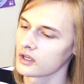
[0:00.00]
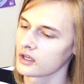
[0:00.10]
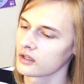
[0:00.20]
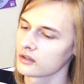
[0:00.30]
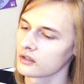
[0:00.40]

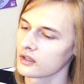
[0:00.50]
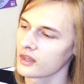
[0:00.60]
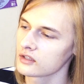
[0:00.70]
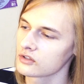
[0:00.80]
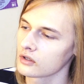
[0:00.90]
again,
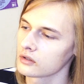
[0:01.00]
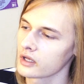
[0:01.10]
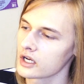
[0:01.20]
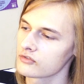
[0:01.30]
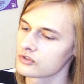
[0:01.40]
and that took a
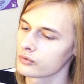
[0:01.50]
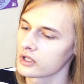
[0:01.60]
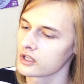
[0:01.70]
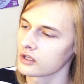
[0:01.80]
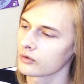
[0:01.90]
lot of
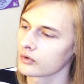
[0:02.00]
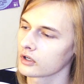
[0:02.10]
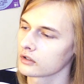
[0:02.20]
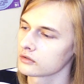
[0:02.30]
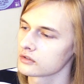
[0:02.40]
tweaking
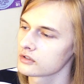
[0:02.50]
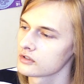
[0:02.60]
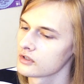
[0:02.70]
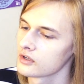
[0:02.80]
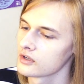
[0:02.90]
around
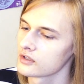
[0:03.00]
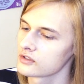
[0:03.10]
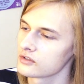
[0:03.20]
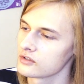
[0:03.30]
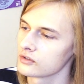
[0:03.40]

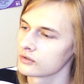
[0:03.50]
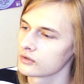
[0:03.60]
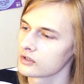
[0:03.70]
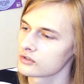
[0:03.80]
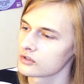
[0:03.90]
to
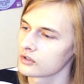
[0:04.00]
do. There's